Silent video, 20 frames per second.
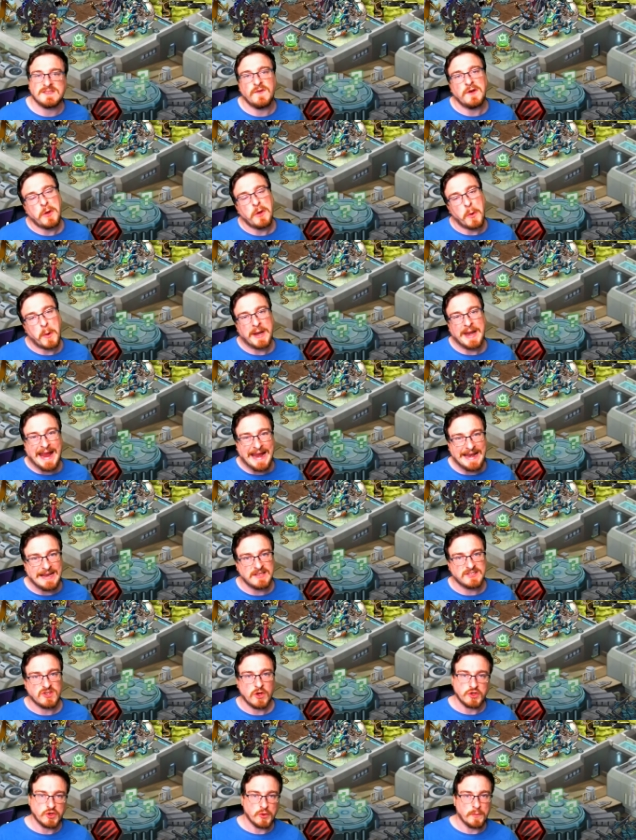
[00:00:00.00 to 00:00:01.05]
video on any
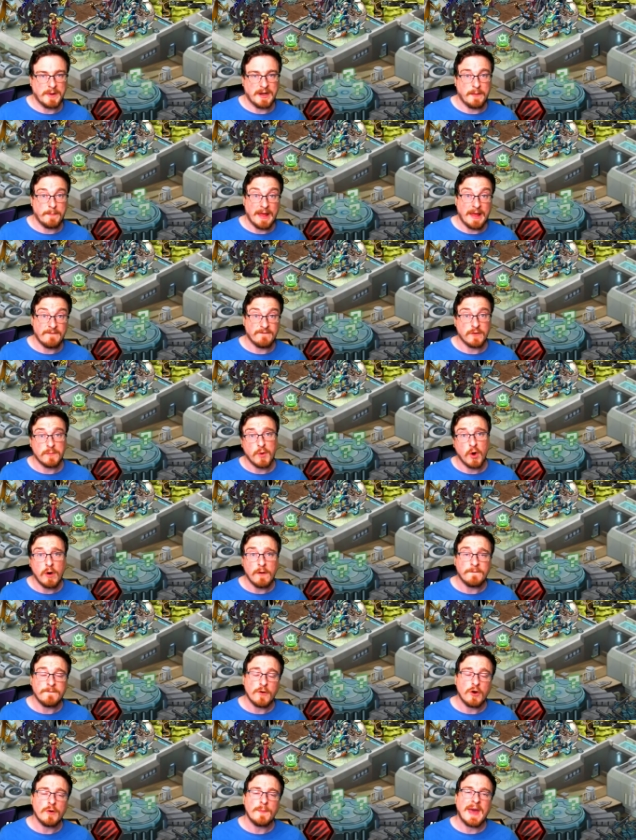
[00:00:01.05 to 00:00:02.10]
social media platform or
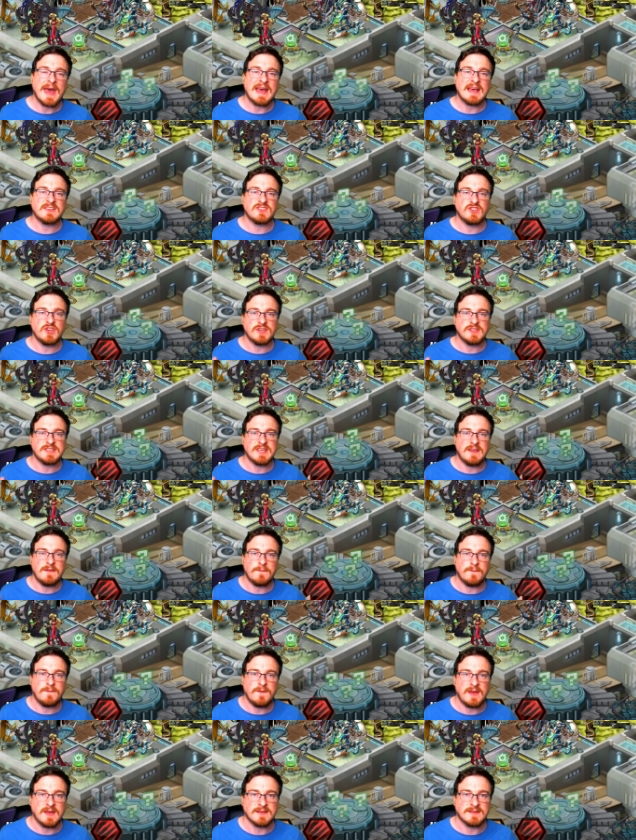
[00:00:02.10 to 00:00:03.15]
form as you see
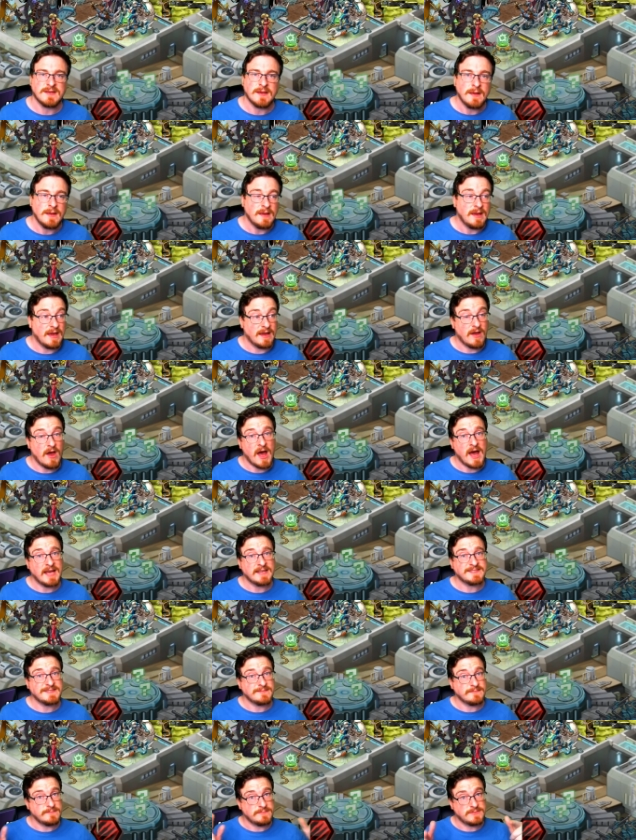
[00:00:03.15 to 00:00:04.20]
fit. And,
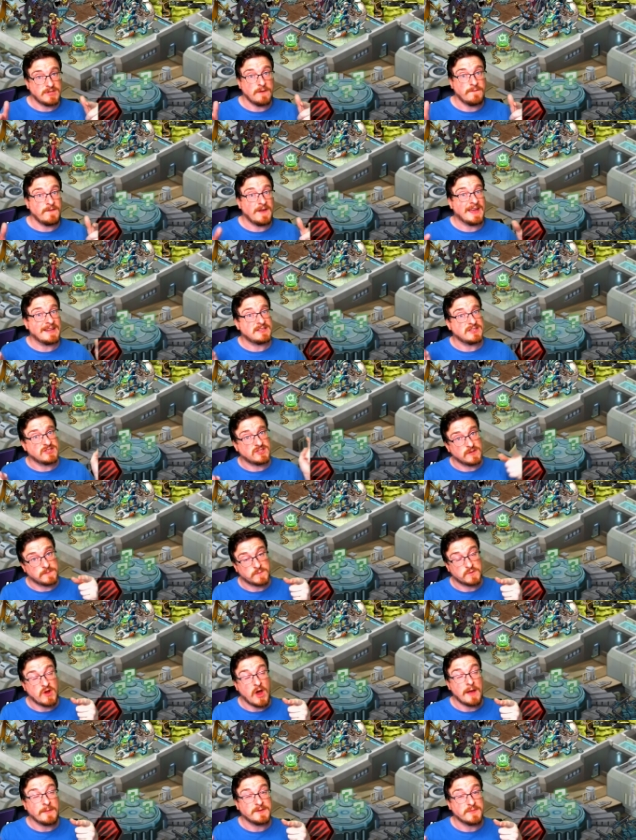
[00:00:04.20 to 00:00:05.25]
guys, don't forget to
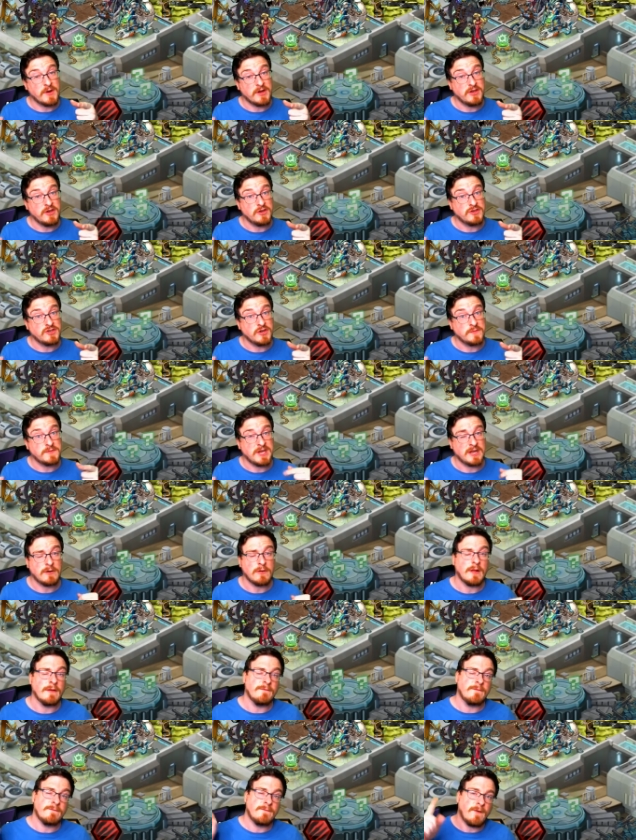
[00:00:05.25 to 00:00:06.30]
subscribe to my YouTube
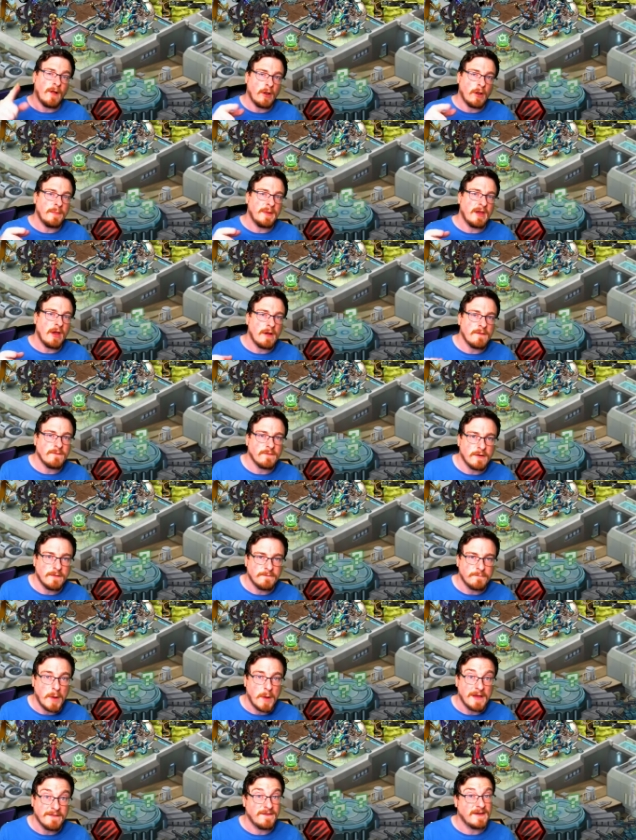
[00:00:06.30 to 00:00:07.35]
channel and follow me over on
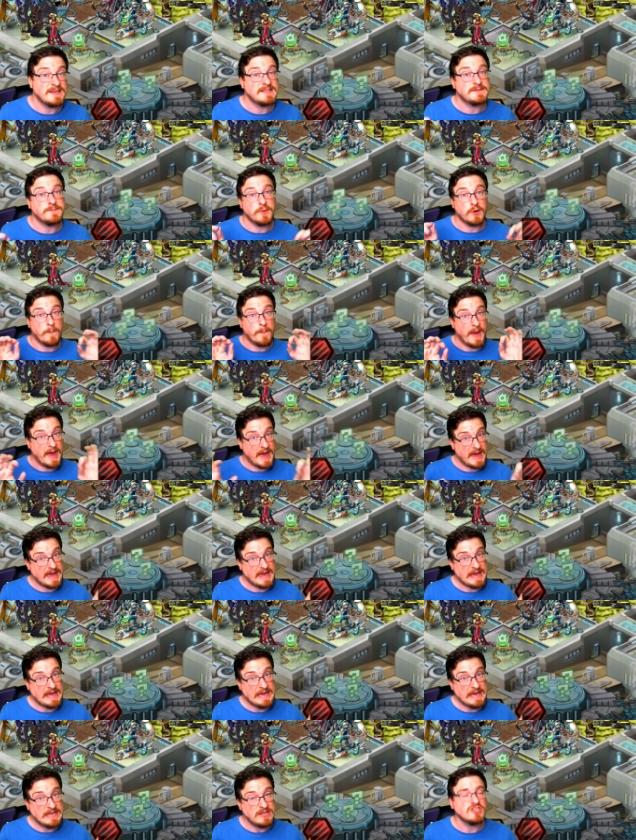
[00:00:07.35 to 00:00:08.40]
my Facebook
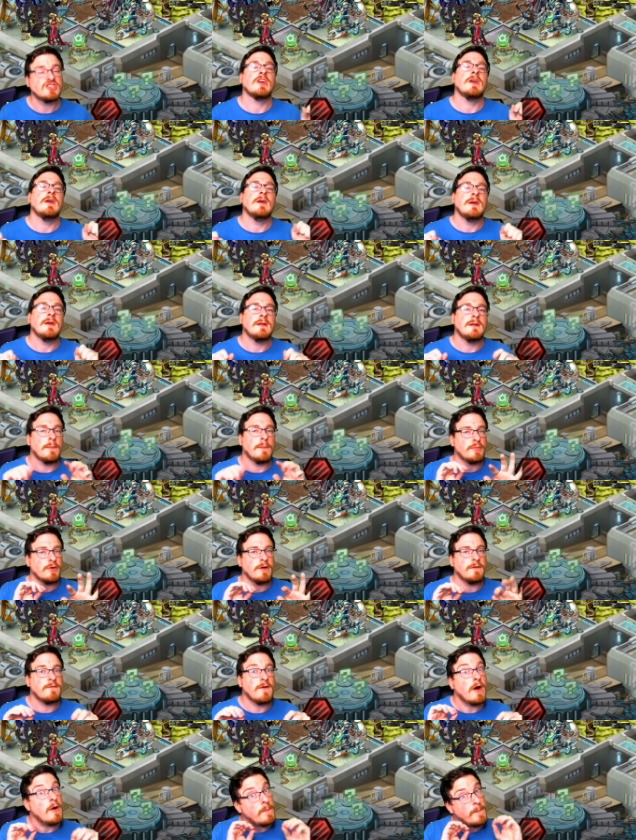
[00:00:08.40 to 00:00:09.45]
page, not
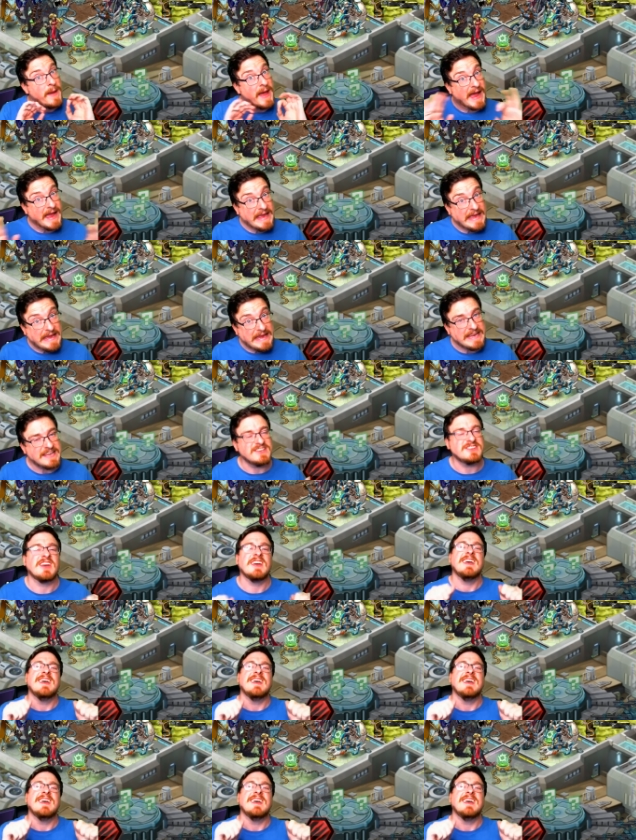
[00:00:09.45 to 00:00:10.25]
profile, page.